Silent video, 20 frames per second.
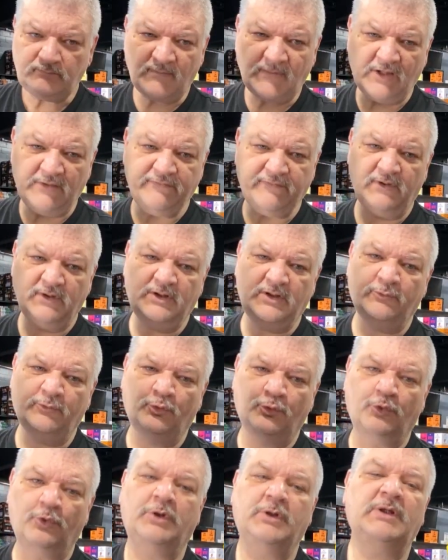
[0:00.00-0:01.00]
So you can
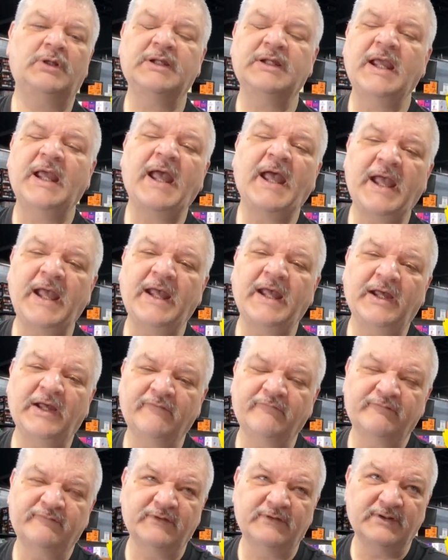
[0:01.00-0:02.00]
really
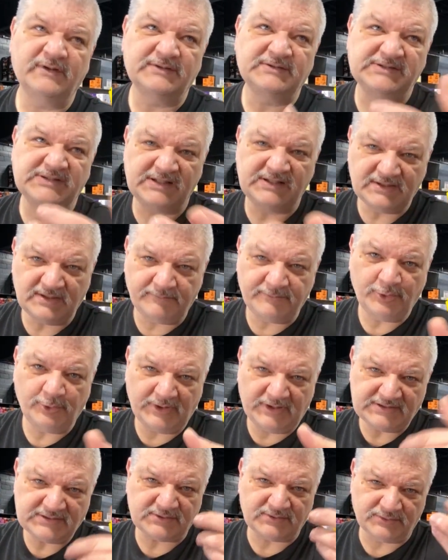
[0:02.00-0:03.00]
have the
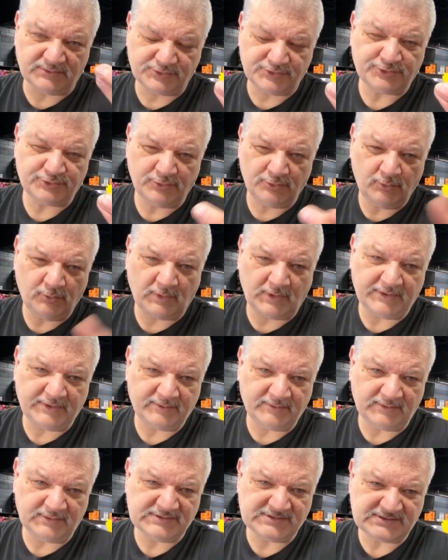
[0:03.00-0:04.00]
TWS or true
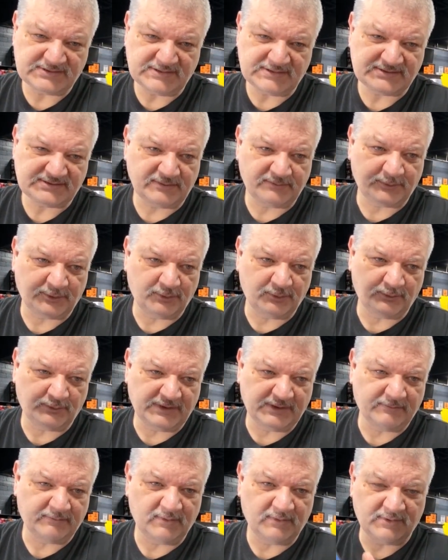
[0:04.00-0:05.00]
wireless system or
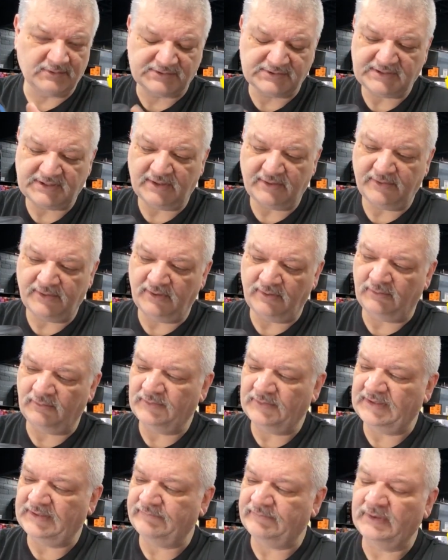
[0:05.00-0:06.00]
whatever, or stereo or
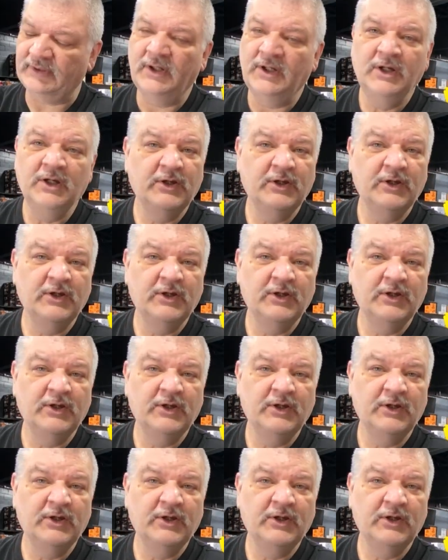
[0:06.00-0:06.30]
whatever.